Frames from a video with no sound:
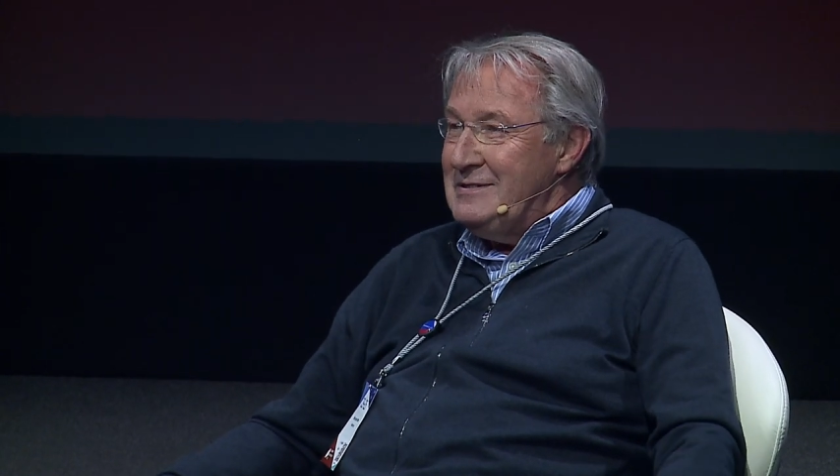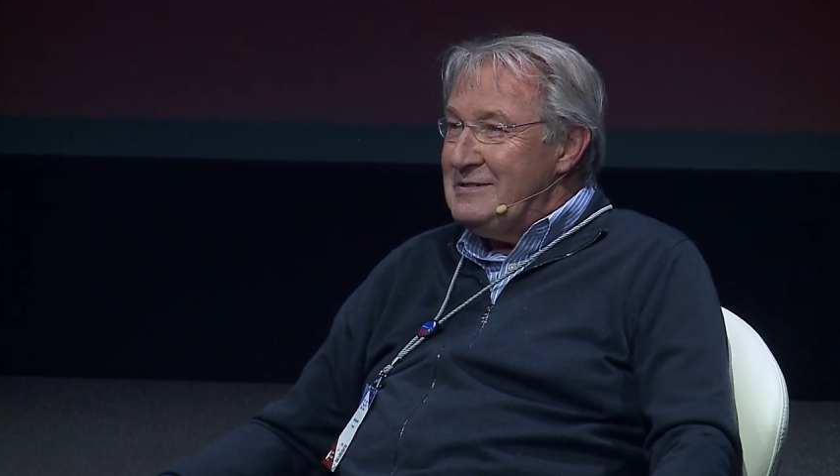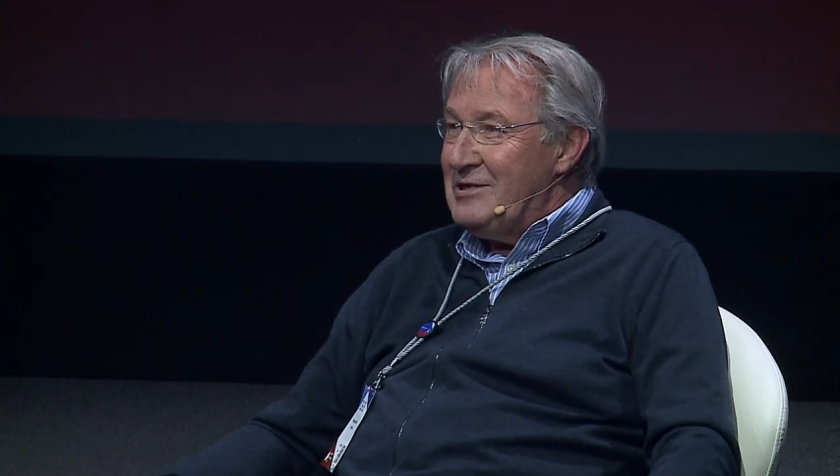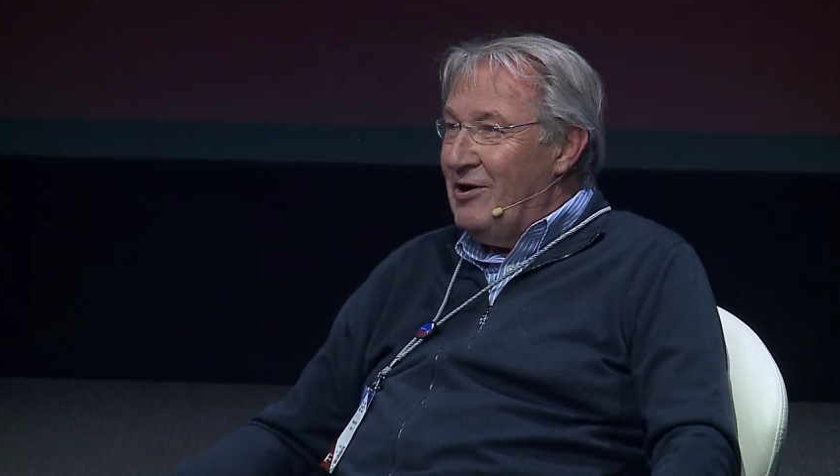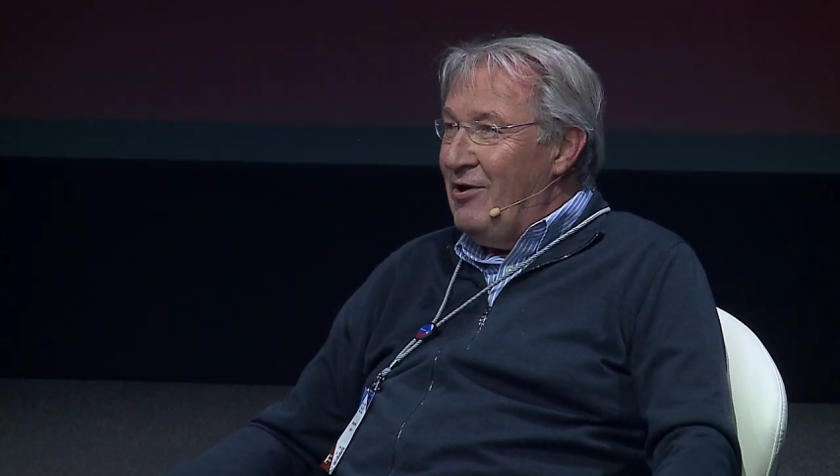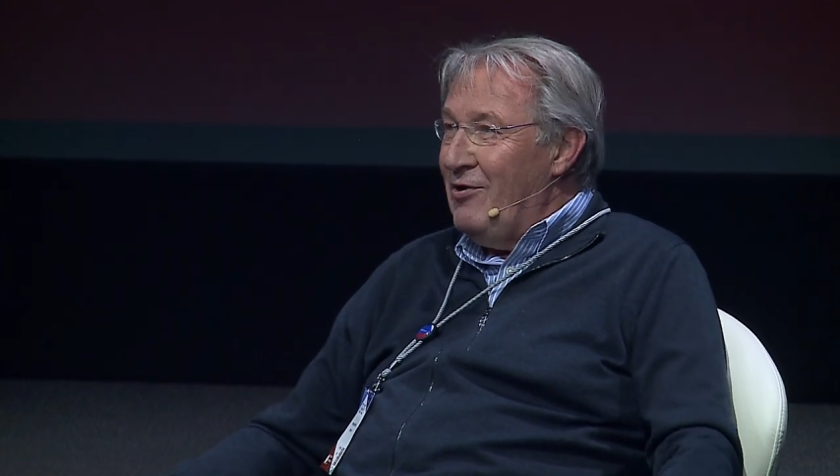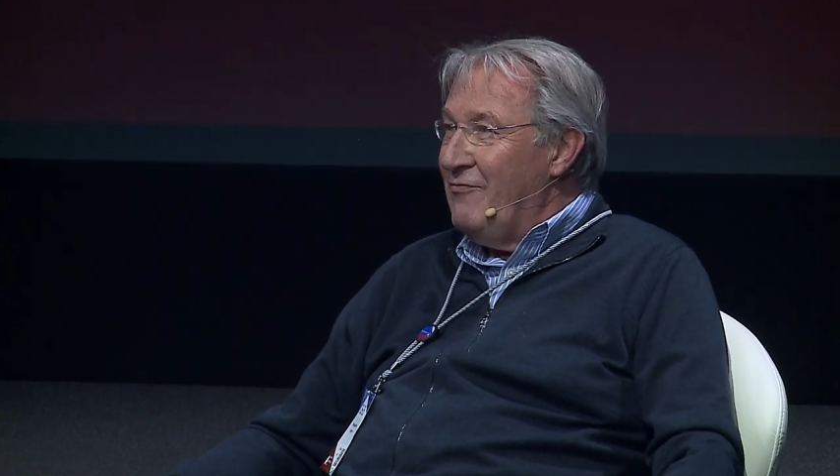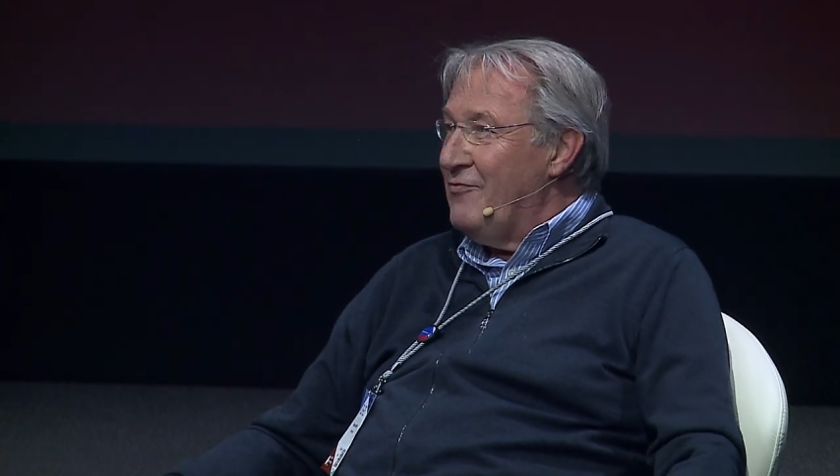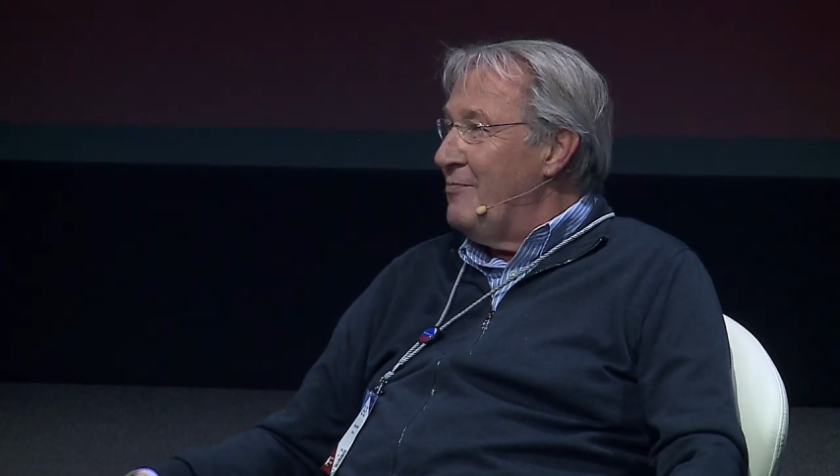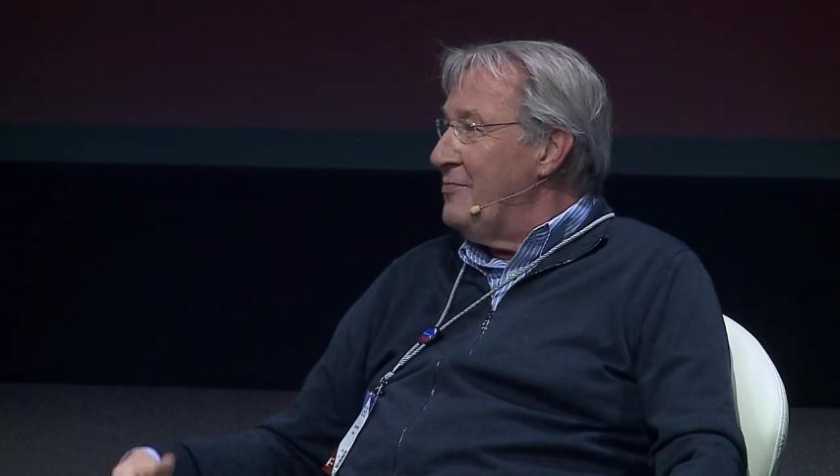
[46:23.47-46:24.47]

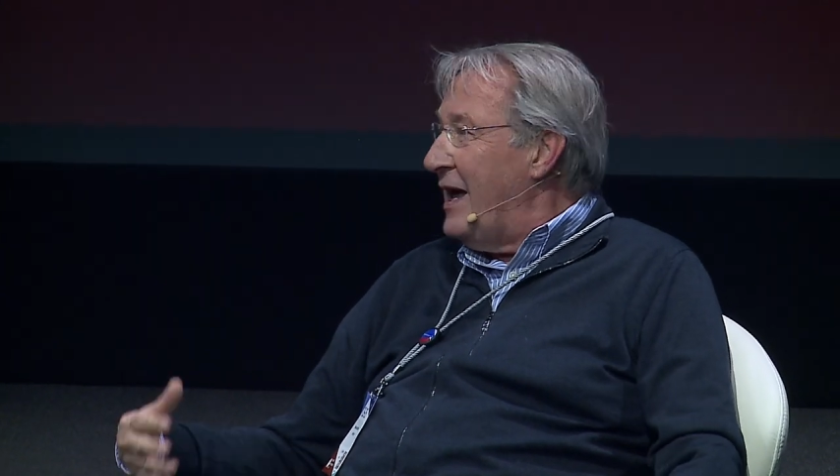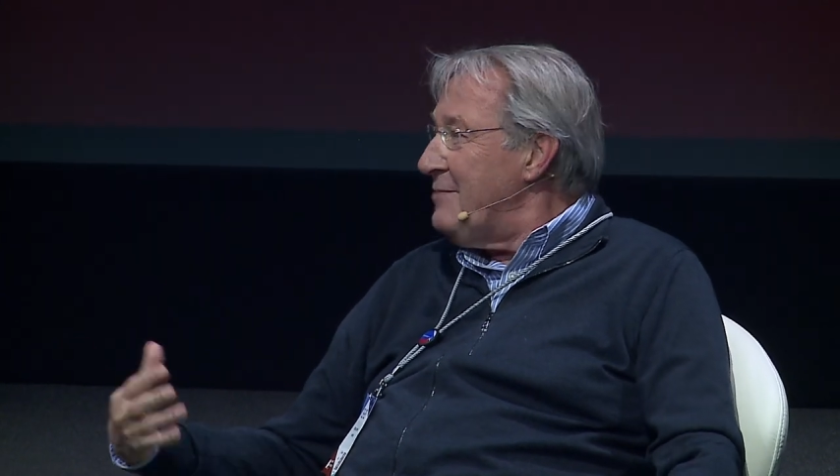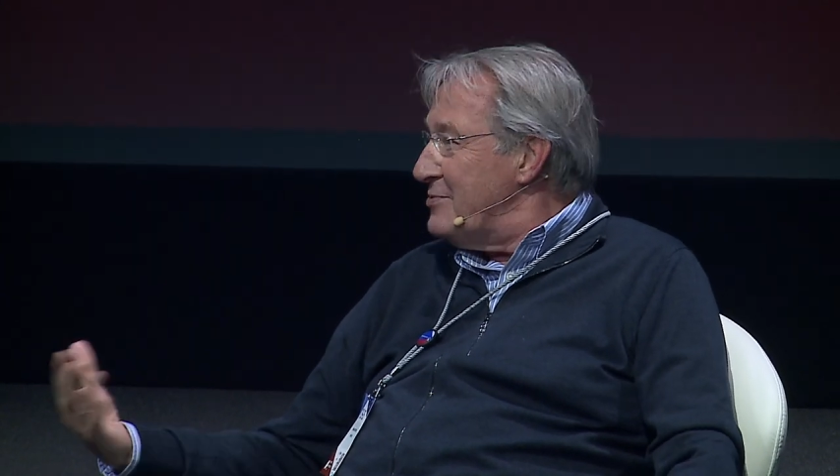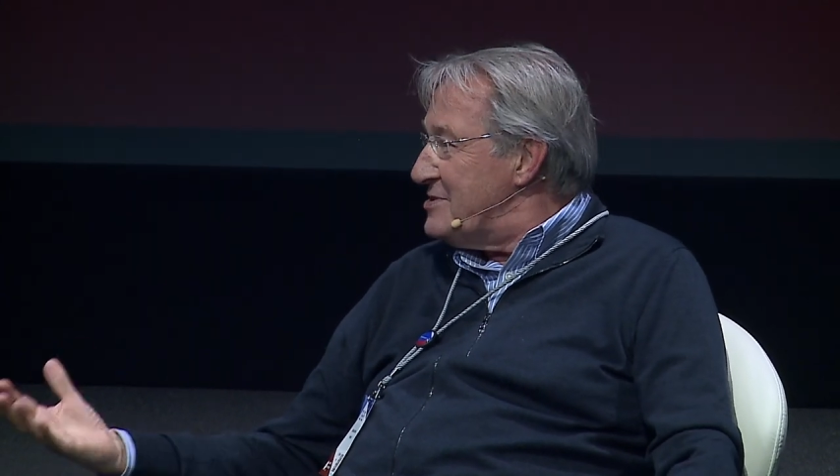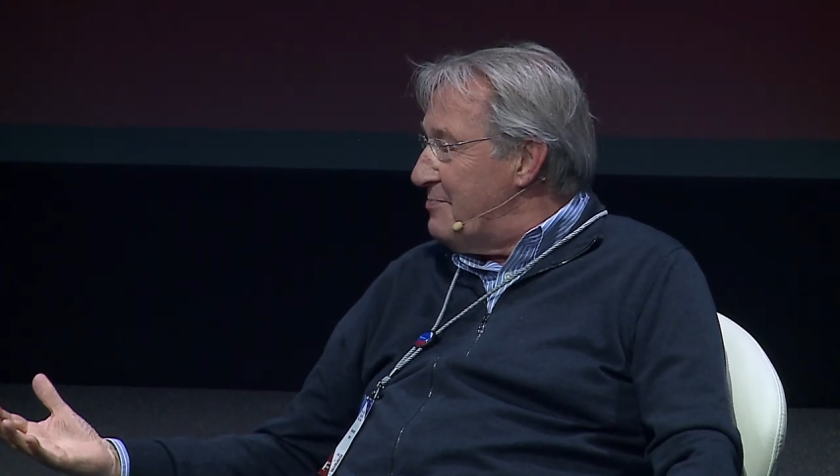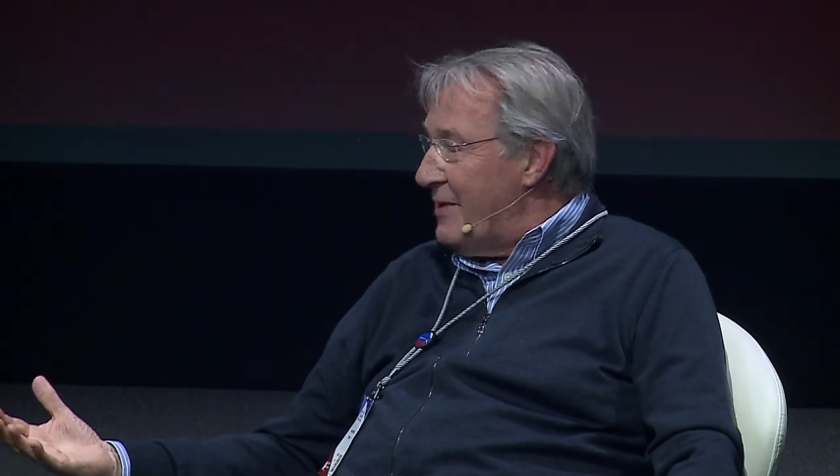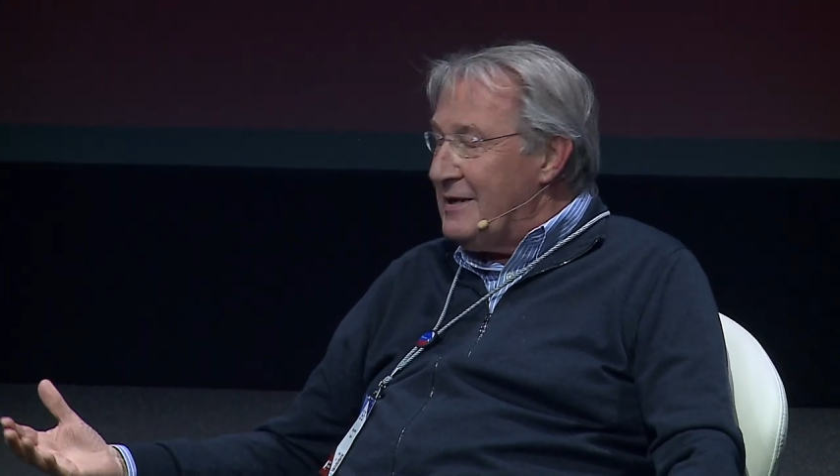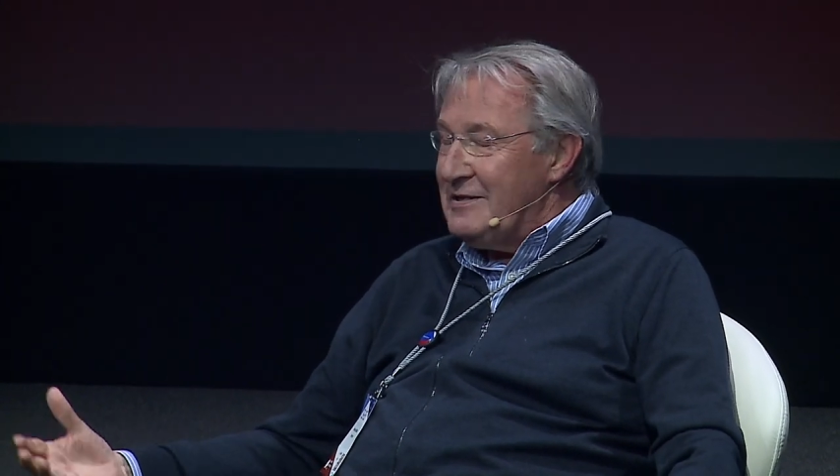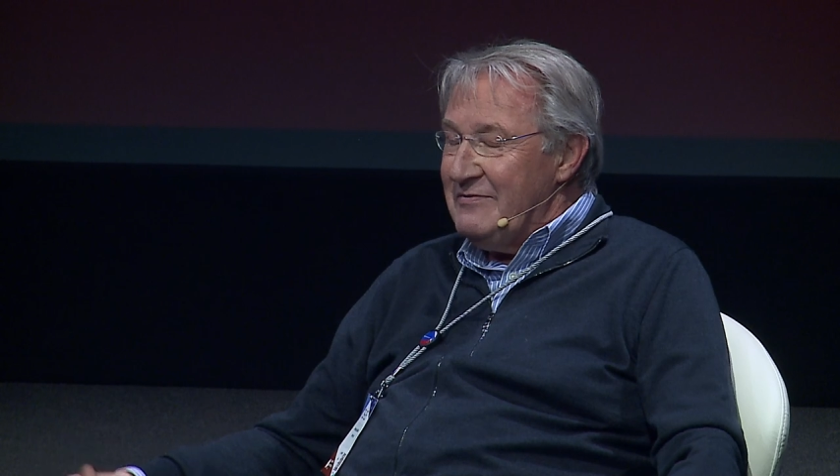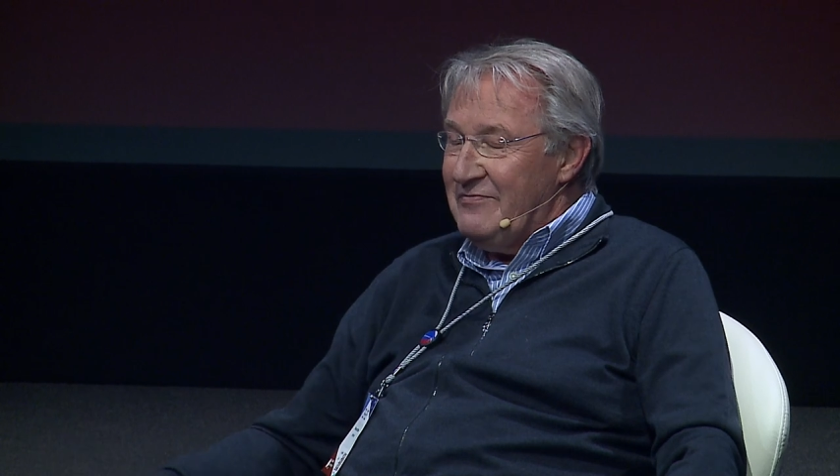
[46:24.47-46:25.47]
So from that
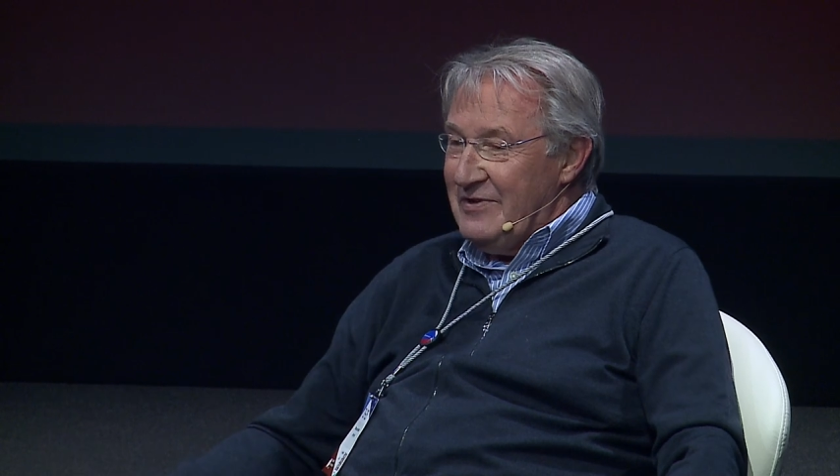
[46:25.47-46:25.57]
perspective,